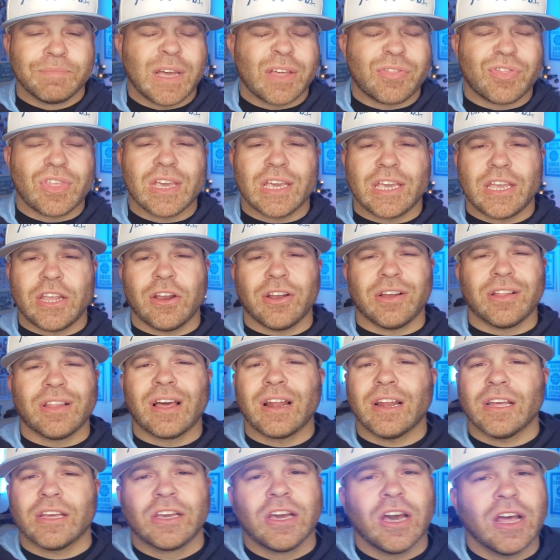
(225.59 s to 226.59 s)
I think
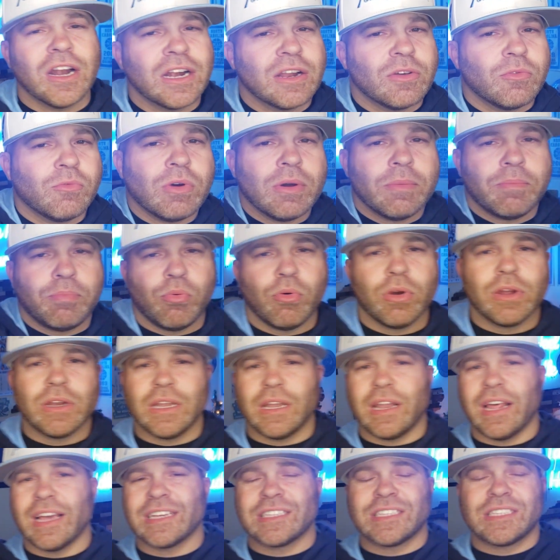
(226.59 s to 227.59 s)
Carolina cut it at one point to
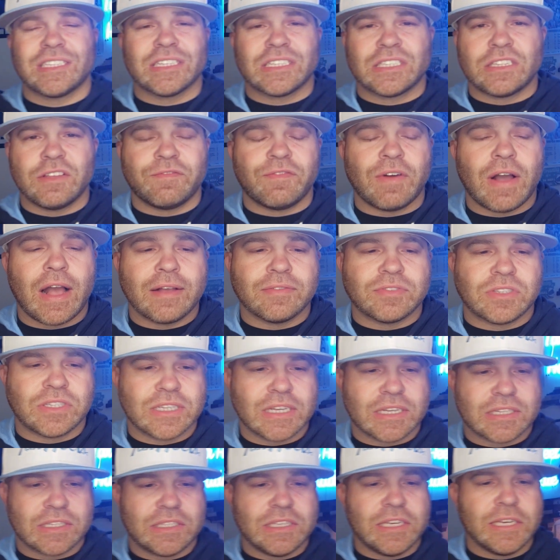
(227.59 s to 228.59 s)
like
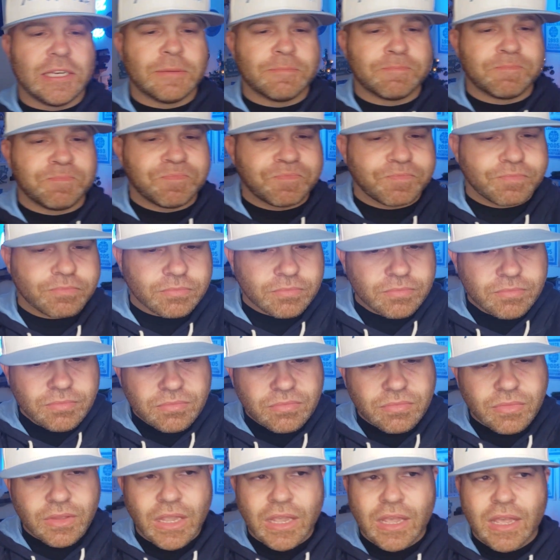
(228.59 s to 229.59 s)
65-60.
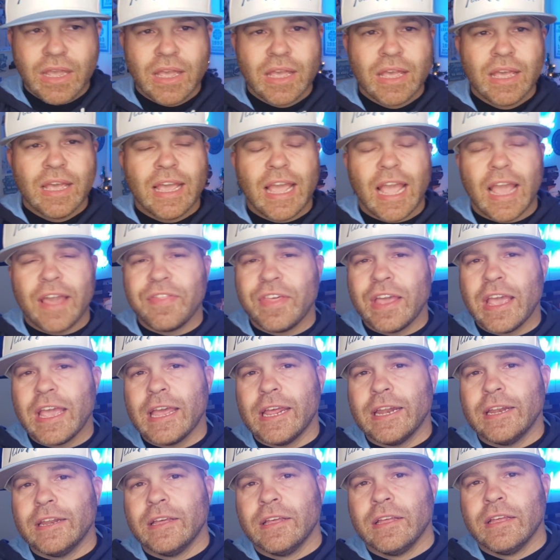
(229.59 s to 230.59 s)
And
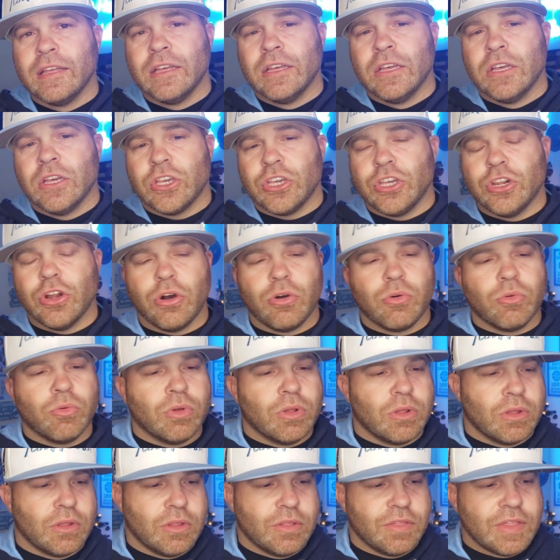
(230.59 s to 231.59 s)
then, you know,
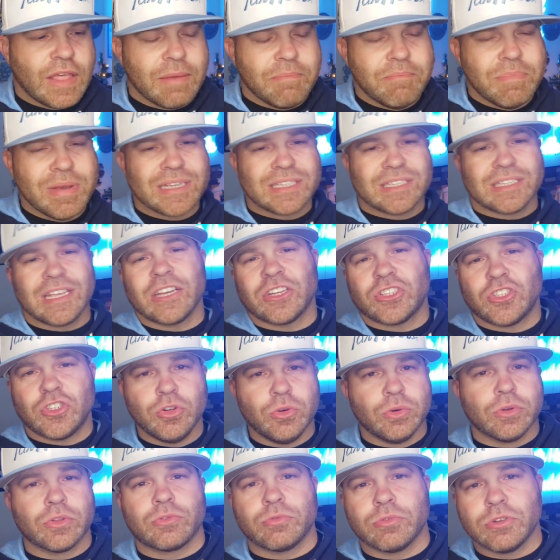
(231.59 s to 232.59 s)
they missed like
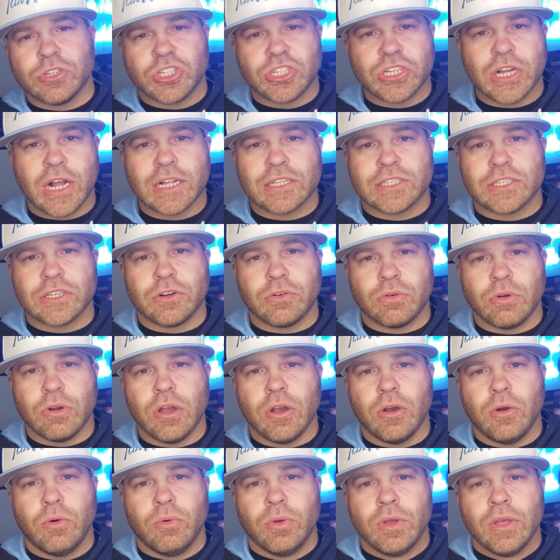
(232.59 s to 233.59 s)
2 or 3 shots in a
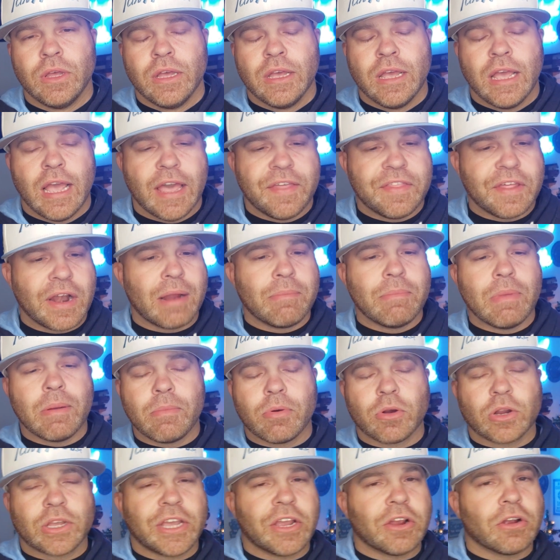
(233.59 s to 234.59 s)
row. And then I
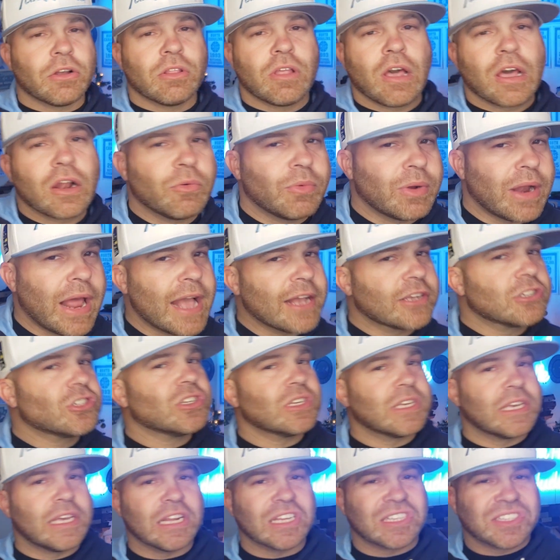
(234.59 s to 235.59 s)
remember Carolina would
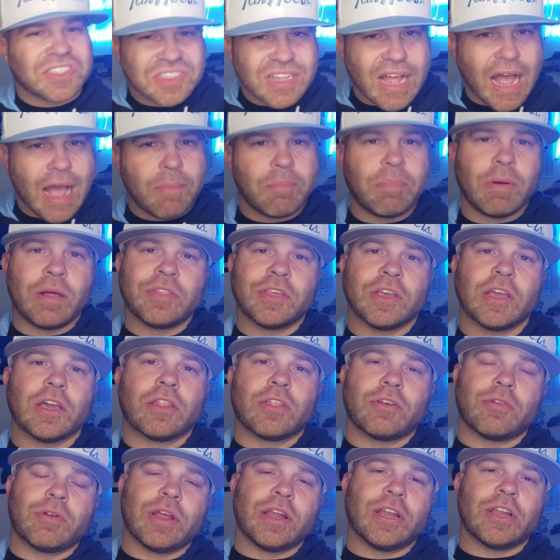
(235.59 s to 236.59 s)
actually get a stop on the
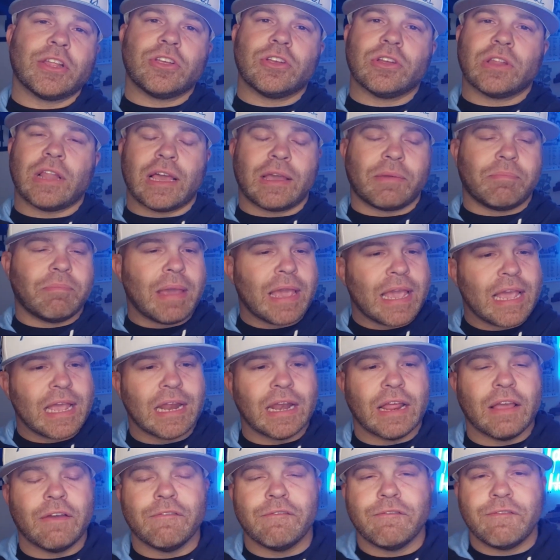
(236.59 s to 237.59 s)
other end. And you're like, man,
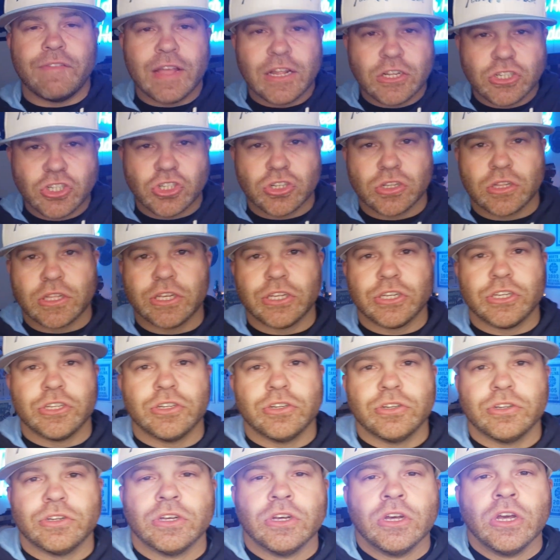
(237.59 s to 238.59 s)
eventually,
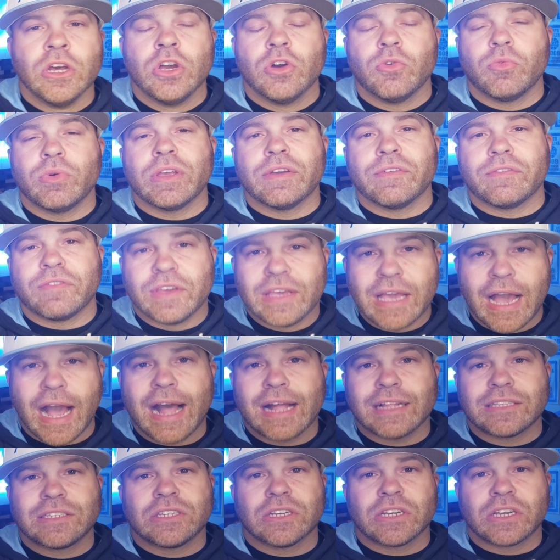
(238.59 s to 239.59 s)
dude, we have
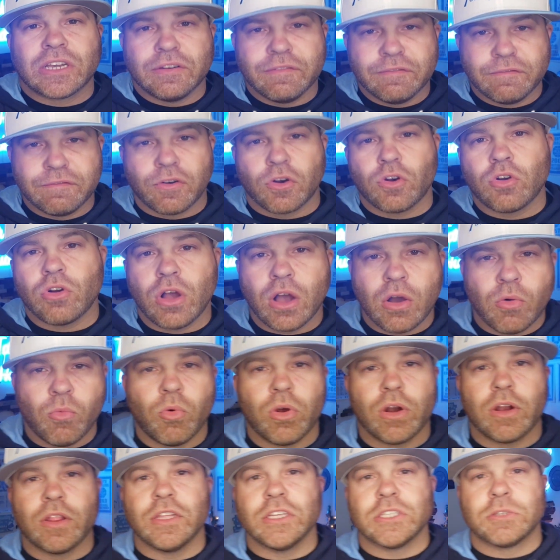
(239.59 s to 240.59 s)
got to convert on
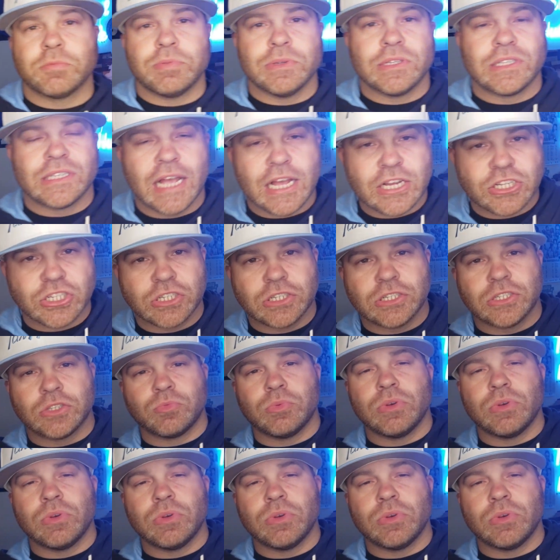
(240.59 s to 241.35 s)
one of these possessions.